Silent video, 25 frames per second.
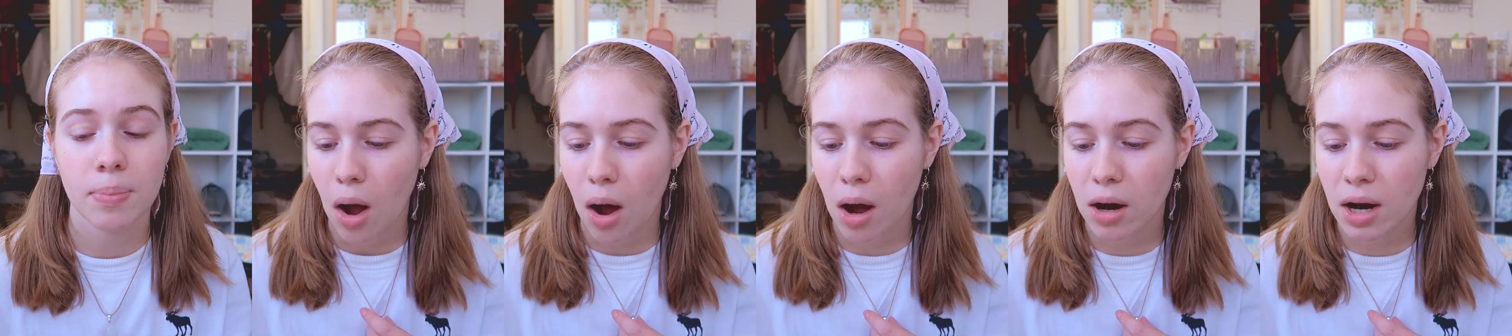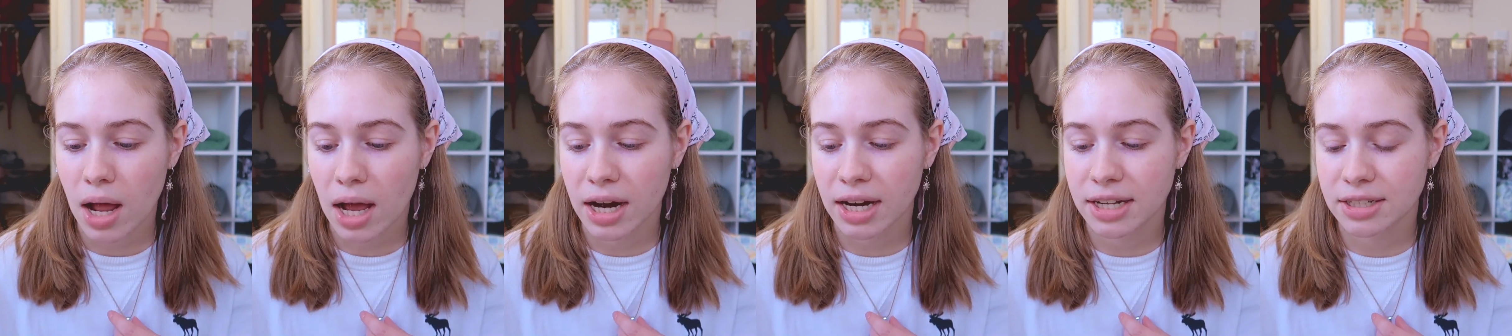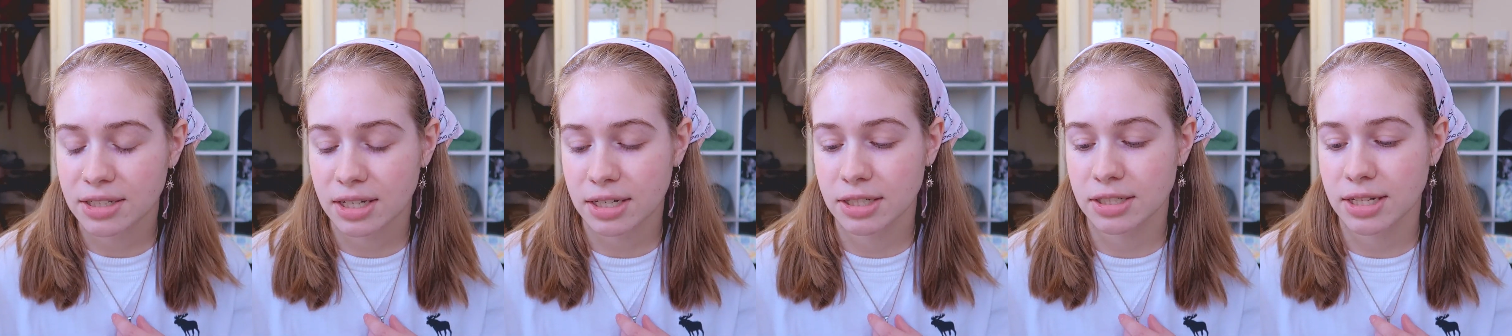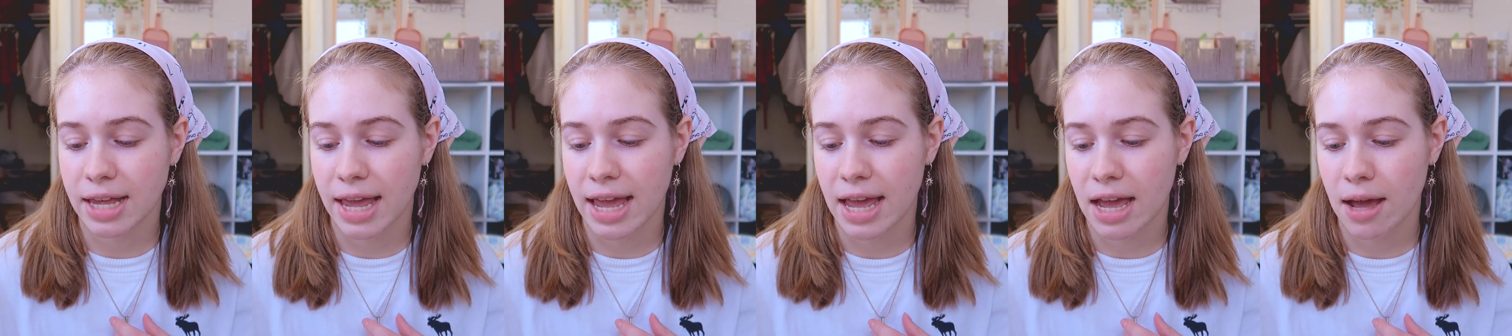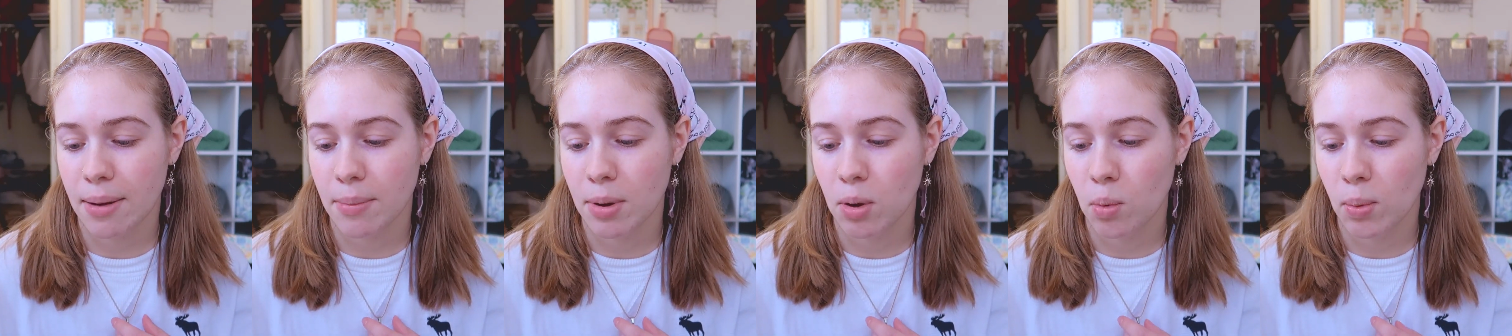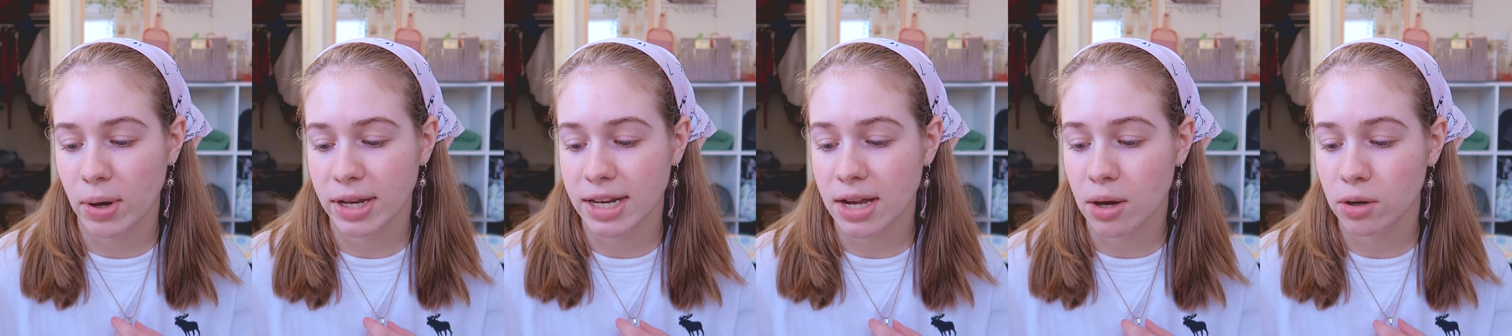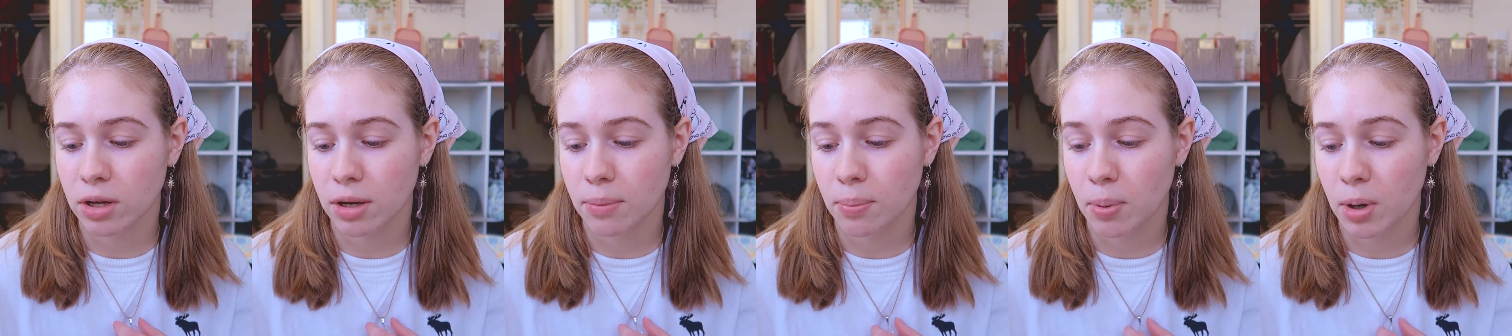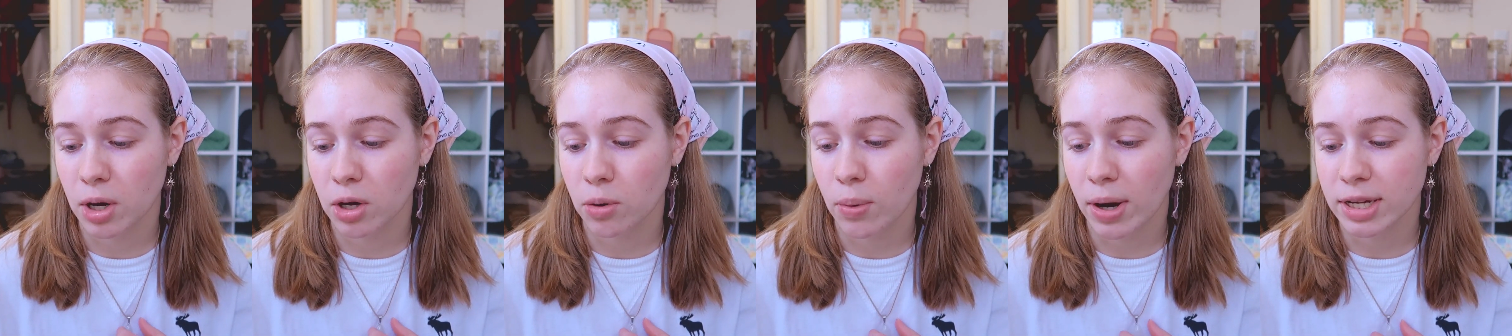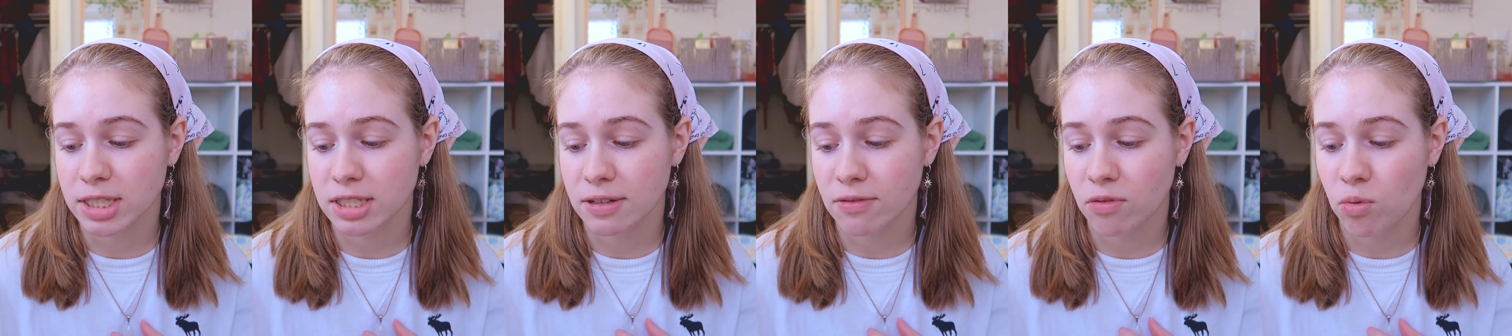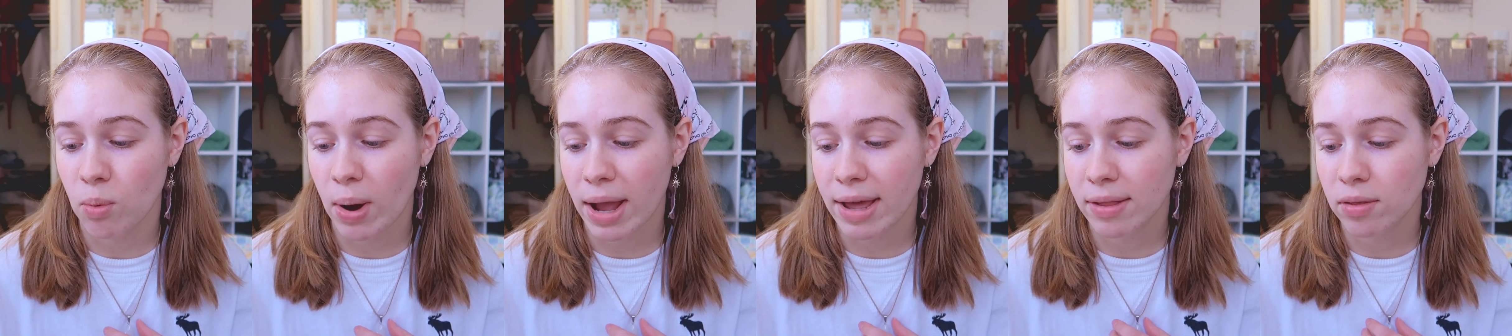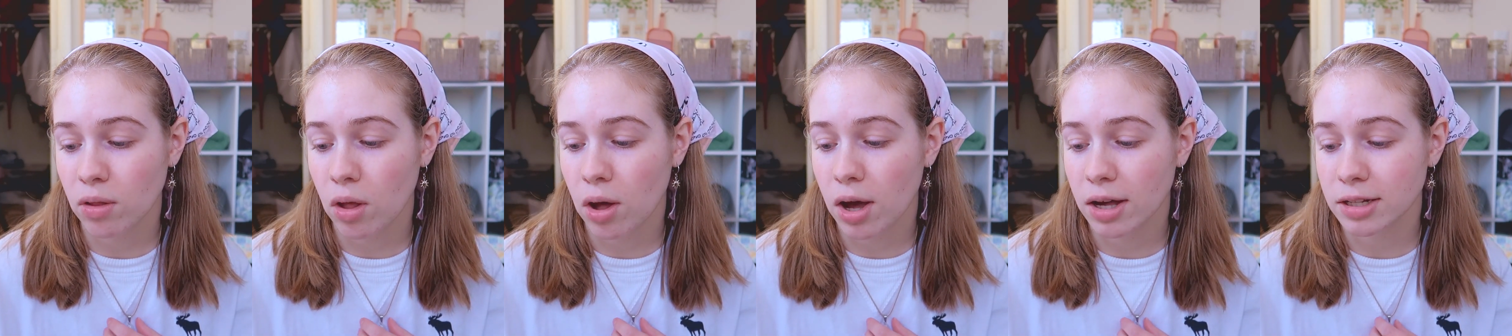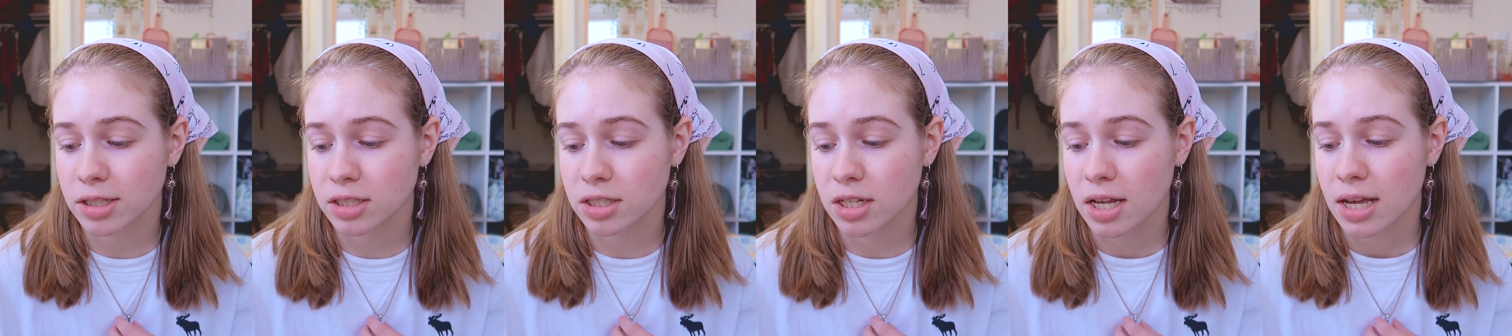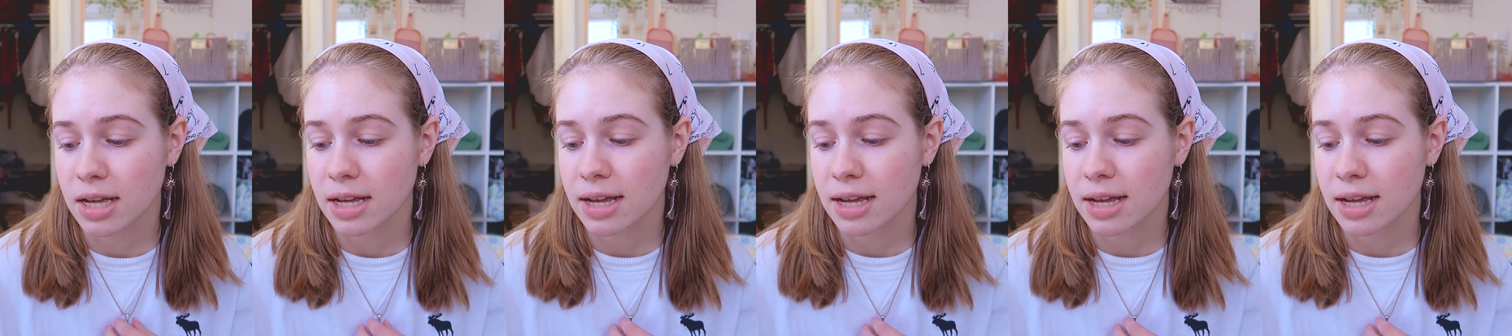On Honey's exam, we noted progressive weight loss,